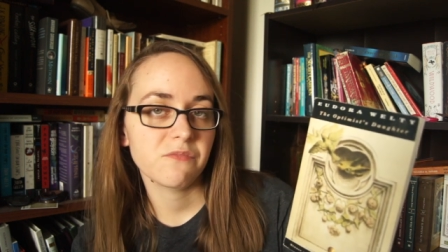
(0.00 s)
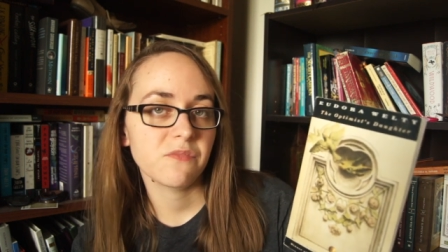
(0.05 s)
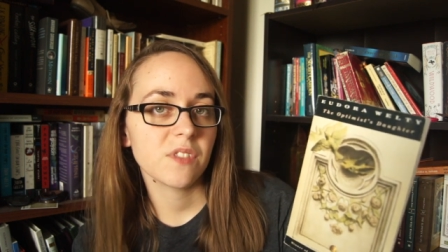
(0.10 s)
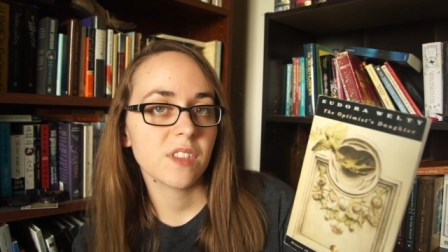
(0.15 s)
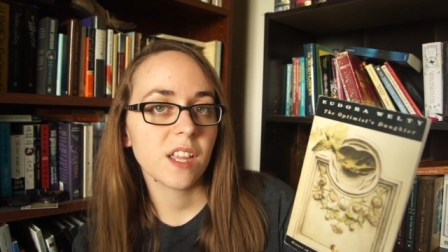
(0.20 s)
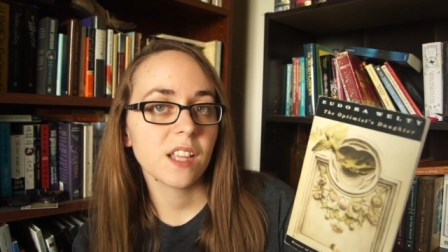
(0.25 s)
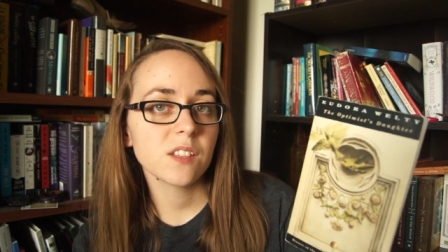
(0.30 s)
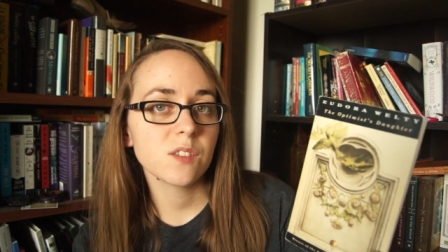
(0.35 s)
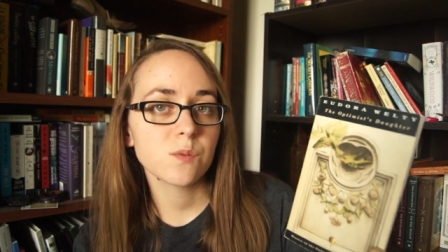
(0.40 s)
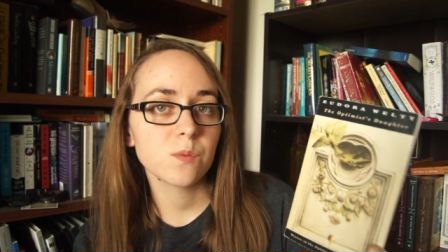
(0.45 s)

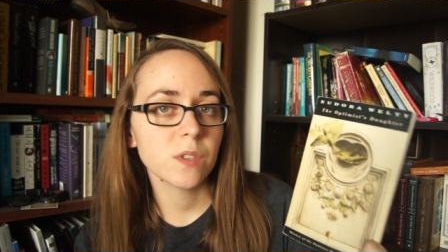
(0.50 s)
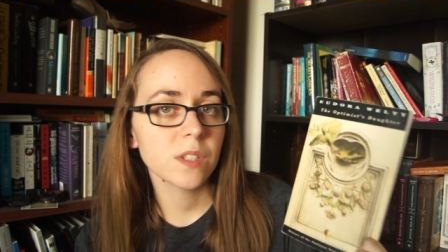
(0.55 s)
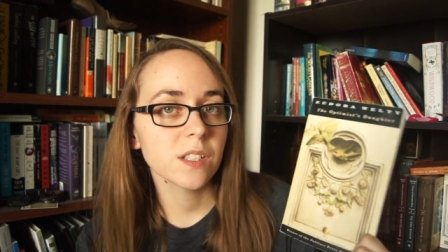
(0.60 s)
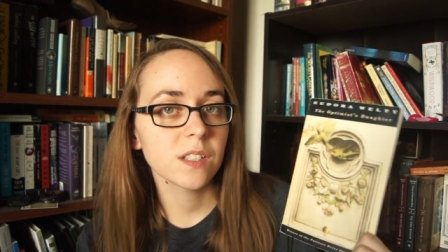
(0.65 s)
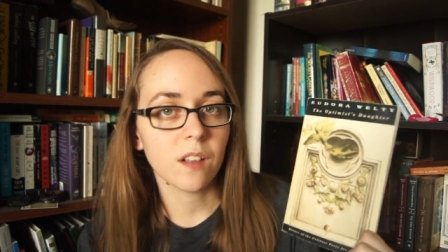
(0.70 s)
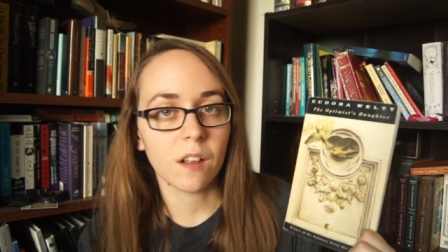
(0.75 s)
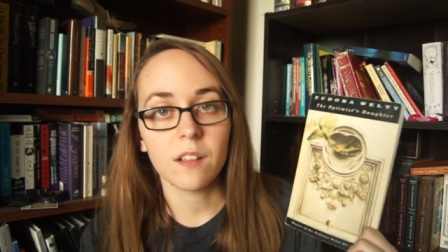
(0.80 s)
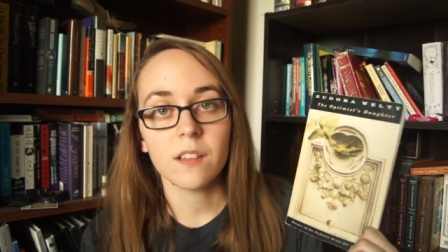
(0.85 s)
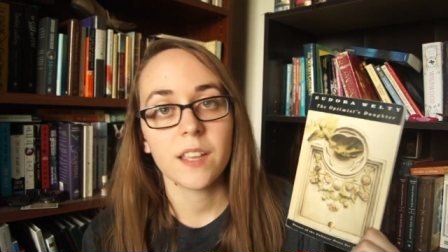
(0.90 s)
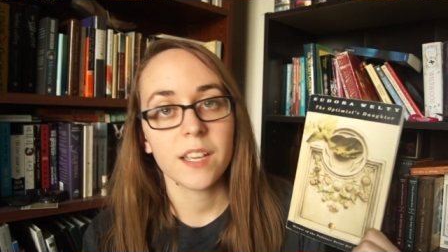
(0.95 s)
that's
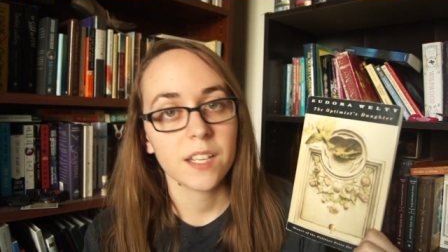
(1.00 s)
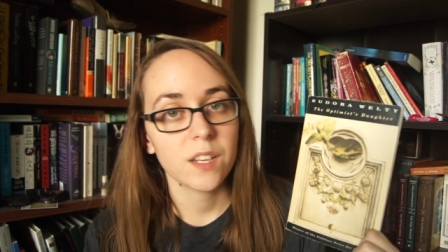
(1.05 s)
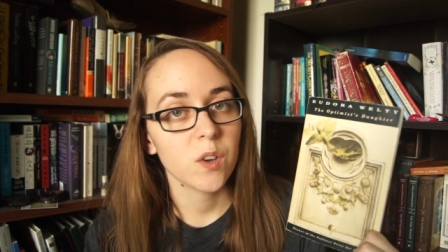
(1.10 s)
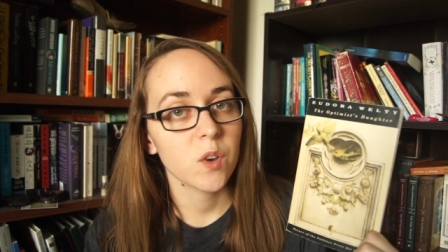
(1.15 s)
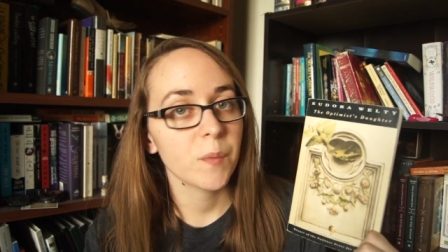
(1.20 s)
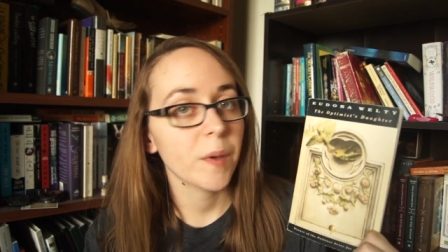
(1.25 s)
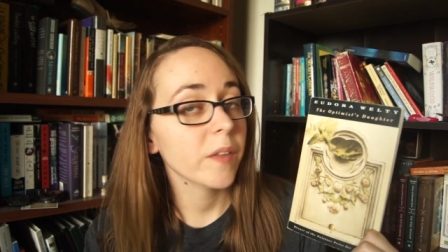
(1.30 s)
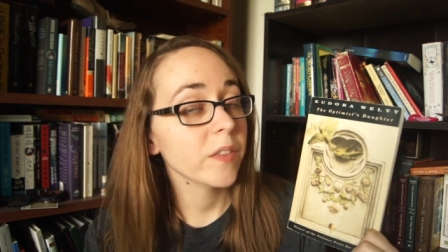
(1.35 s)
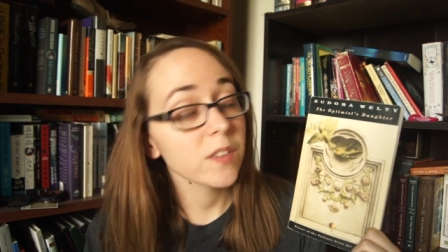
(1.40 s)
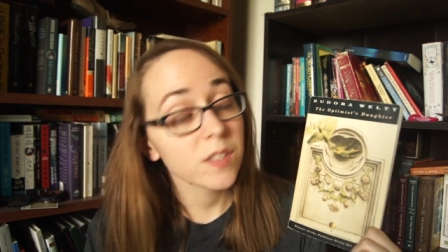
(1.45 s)
really all I know
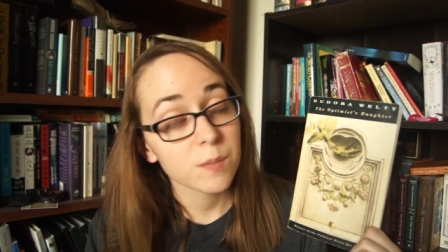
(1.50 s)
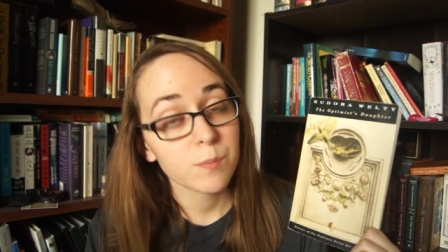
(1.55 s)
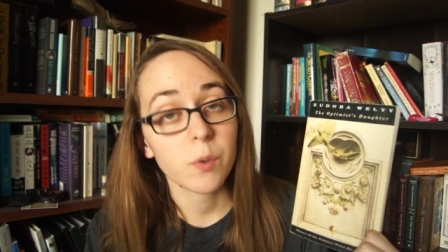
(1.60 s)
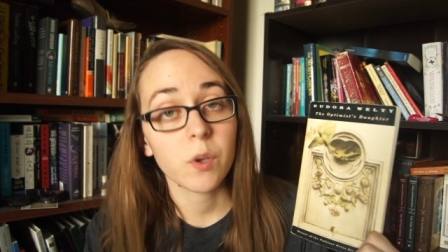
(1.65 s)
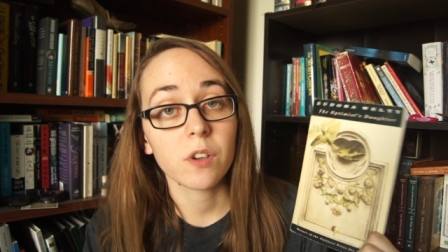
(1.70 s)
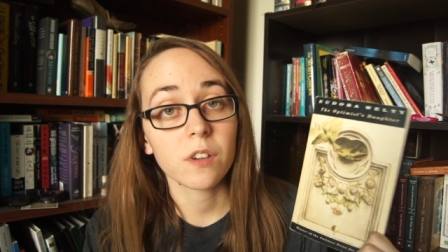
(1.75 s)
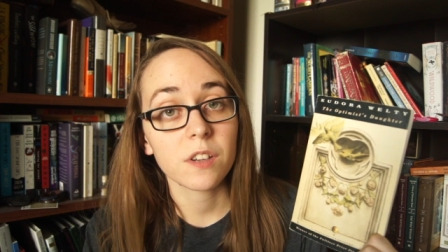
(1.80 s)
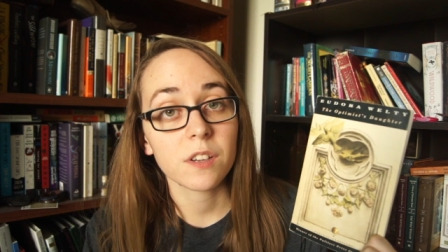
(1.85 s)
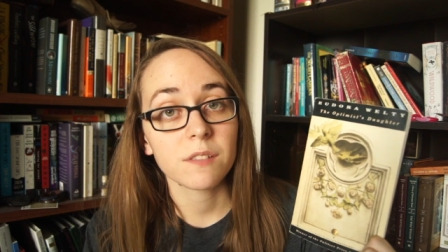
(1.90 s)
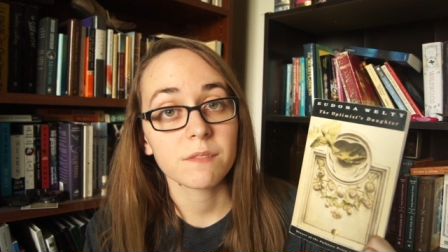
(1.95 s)
about this
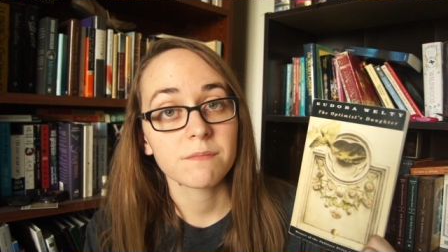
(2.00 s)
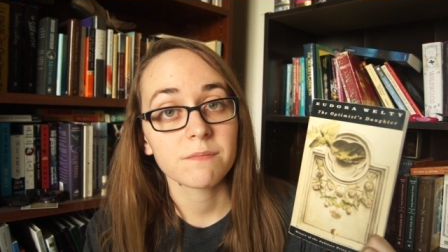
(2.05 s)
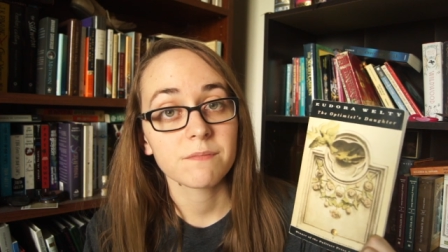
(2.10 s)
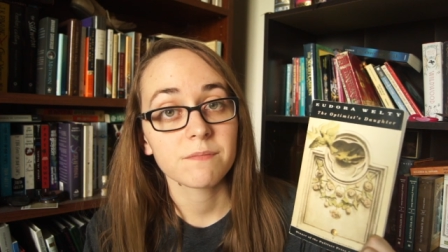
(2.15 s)
book.